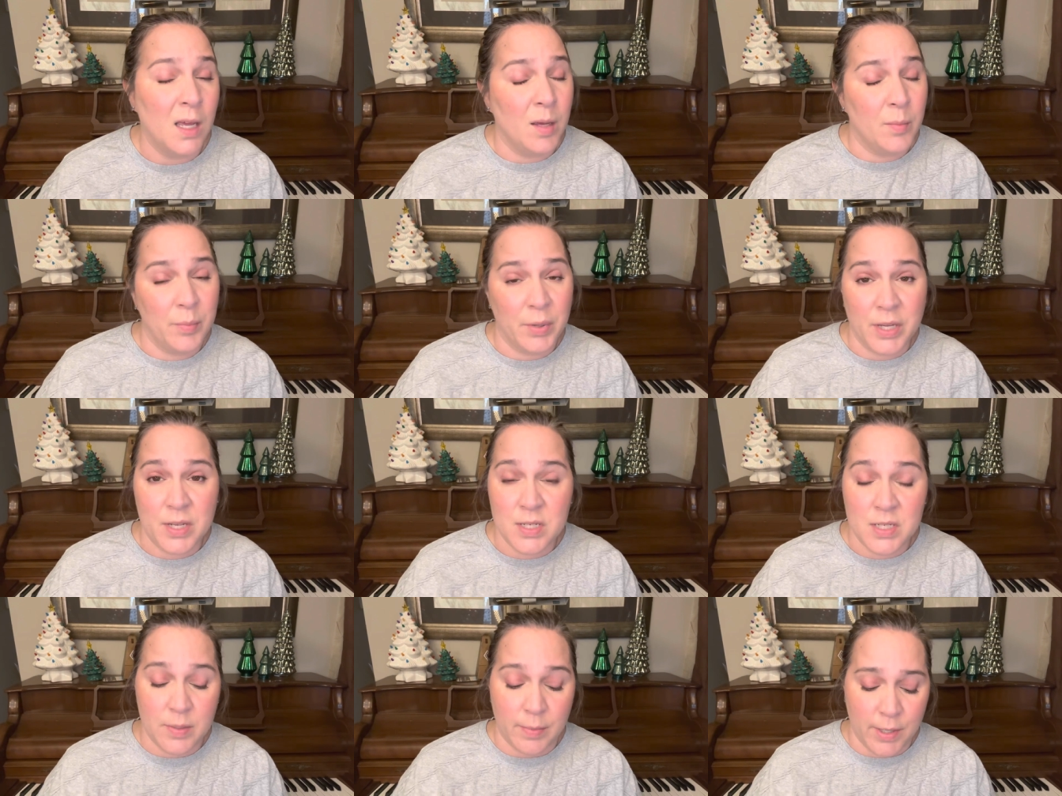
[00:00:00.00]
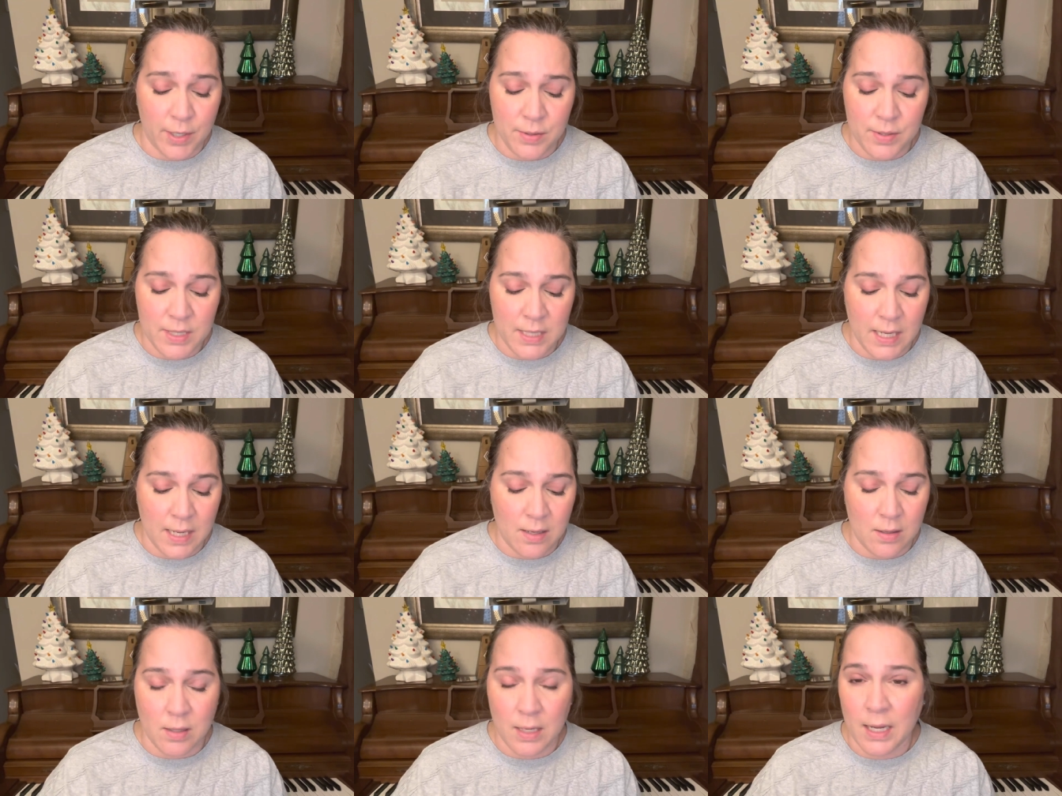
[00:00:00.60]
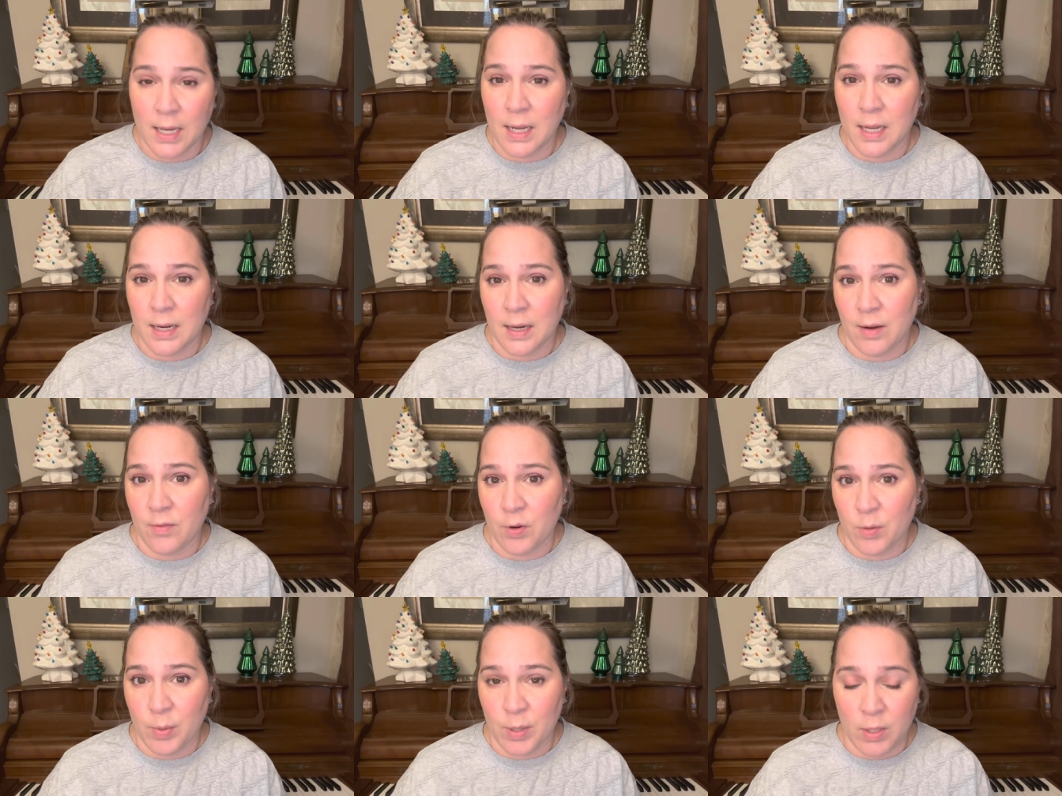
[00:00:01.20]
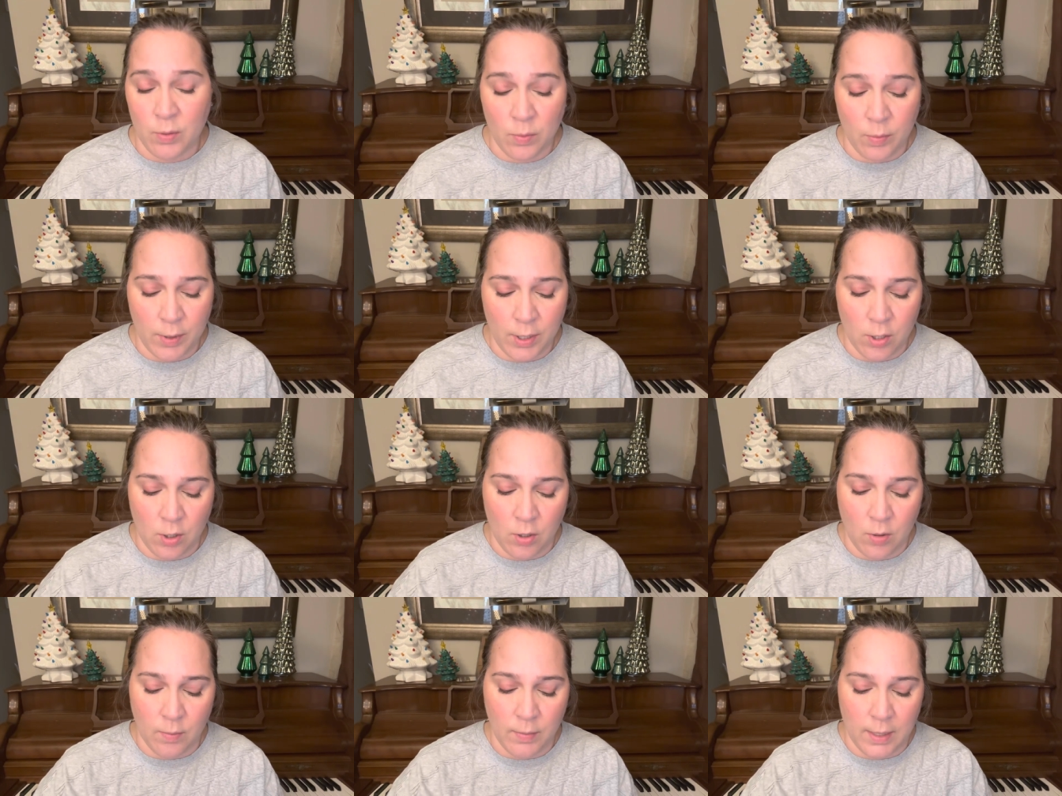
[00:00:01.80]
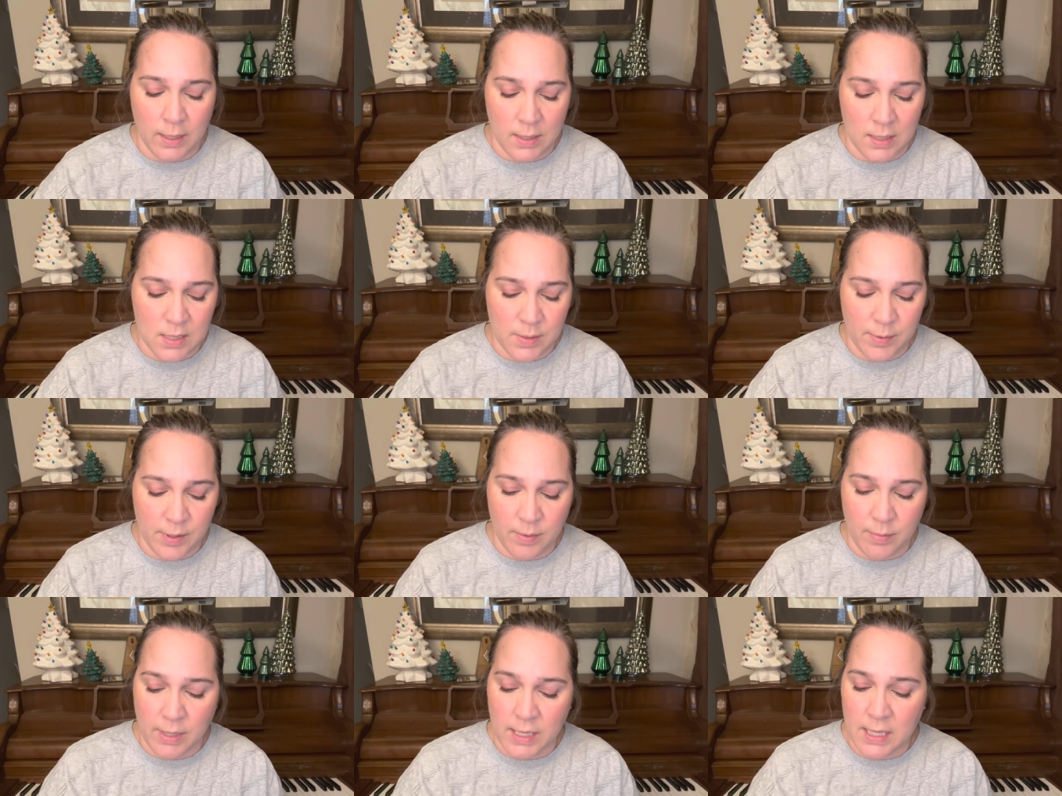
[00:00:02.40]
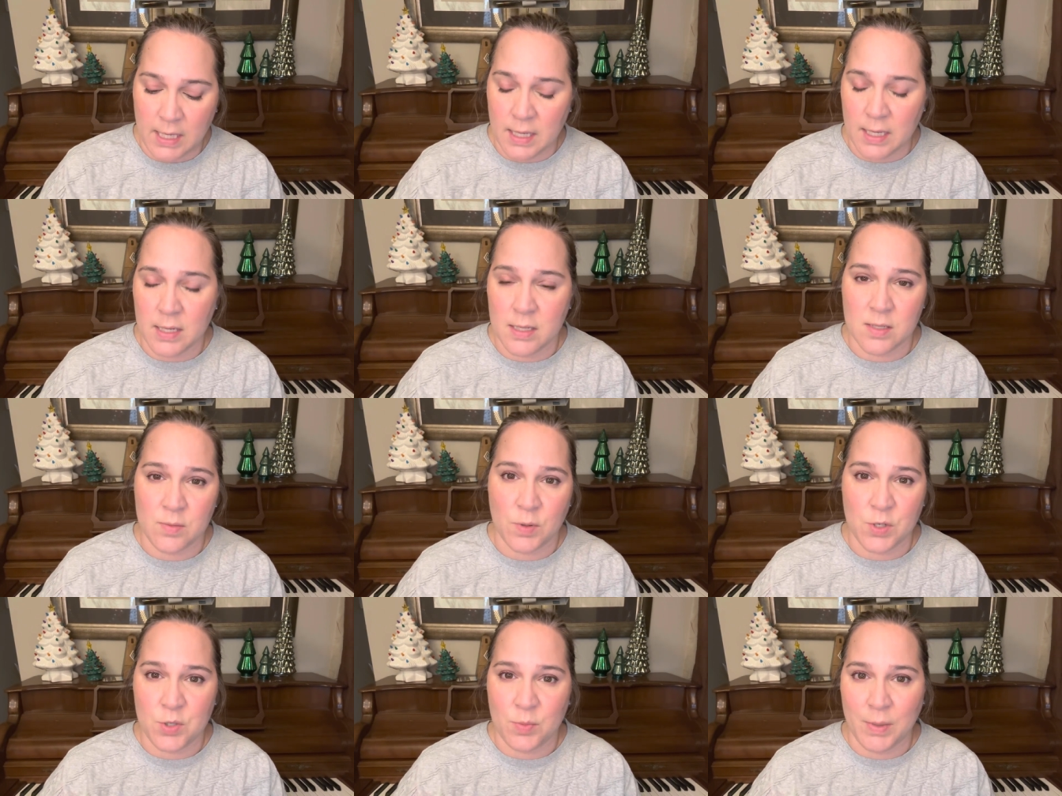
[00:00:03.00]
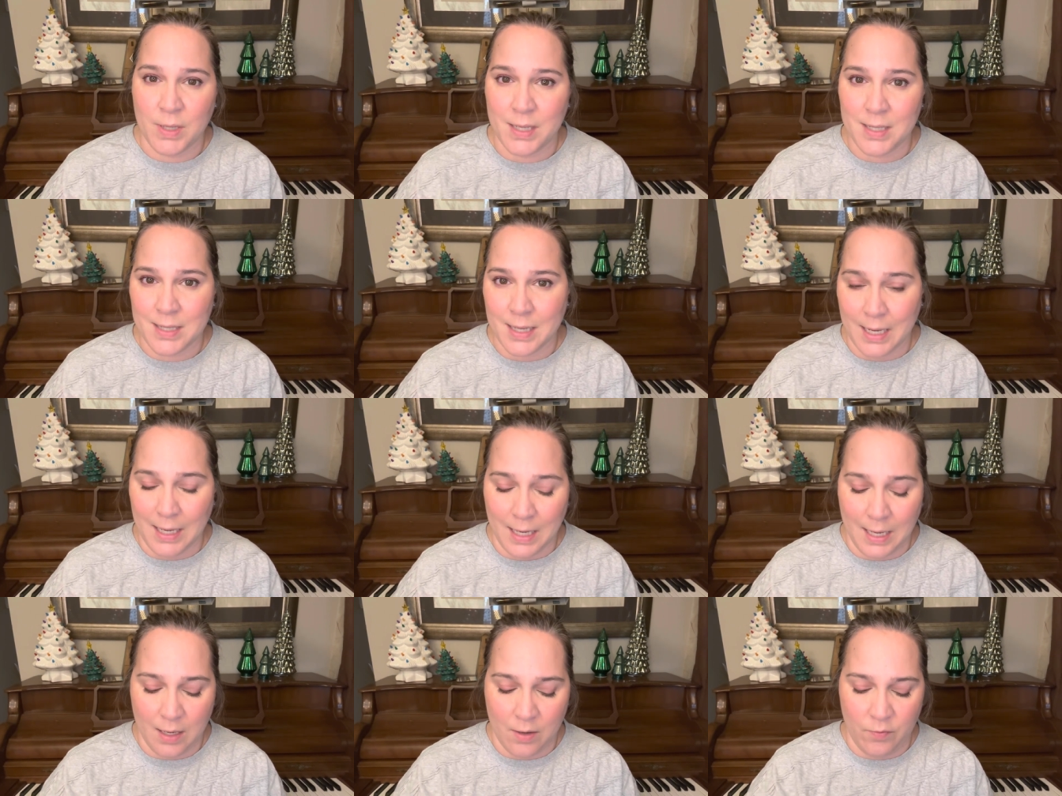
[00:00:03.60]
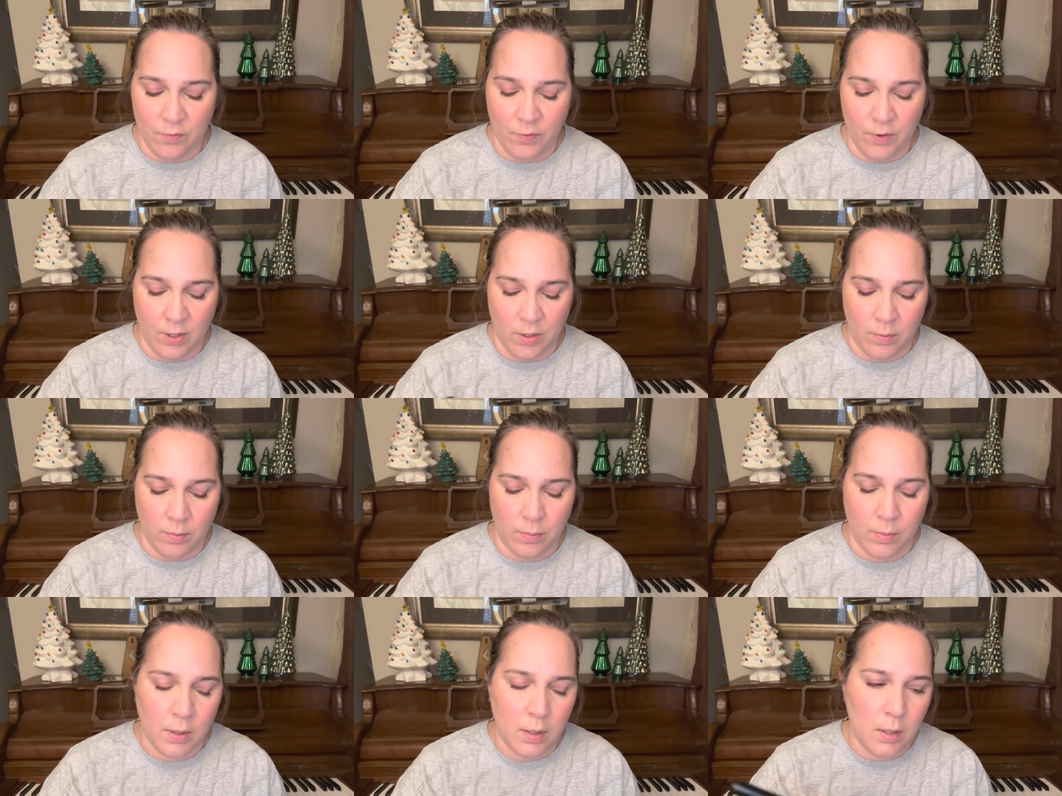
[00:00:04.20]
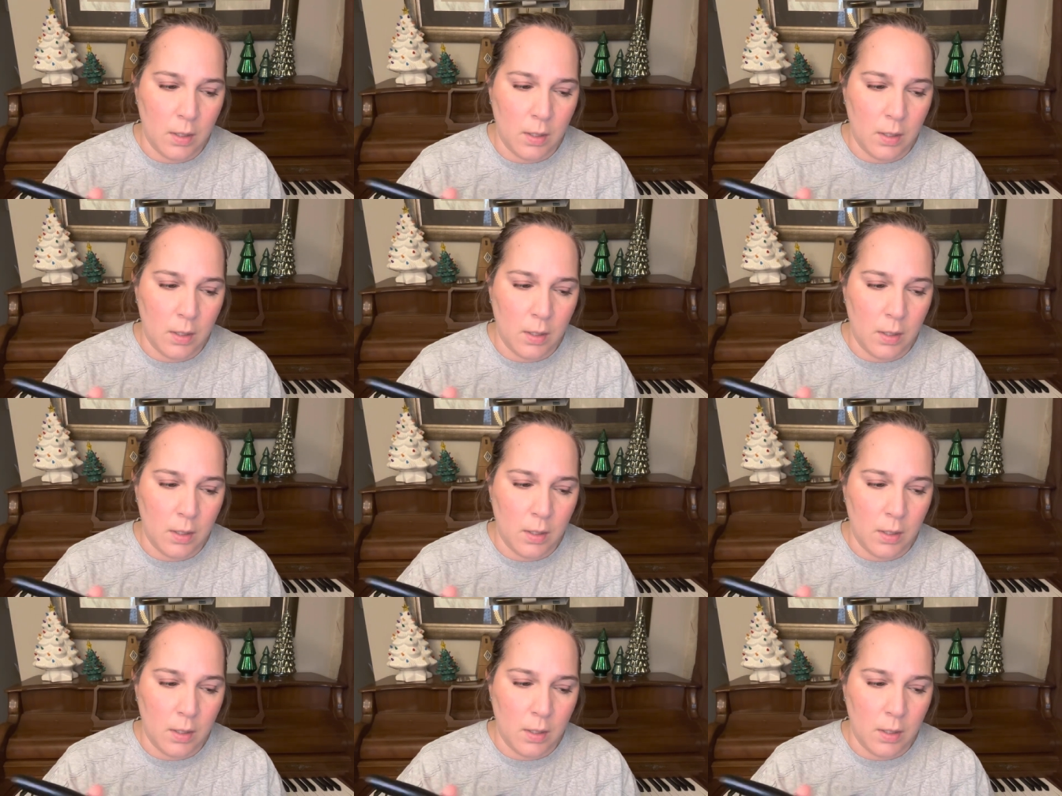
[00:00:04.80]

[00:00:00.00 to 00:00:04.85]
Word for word: because tomorrow's Saturday and everybody will be home, my husband and my kids, which means I can't film.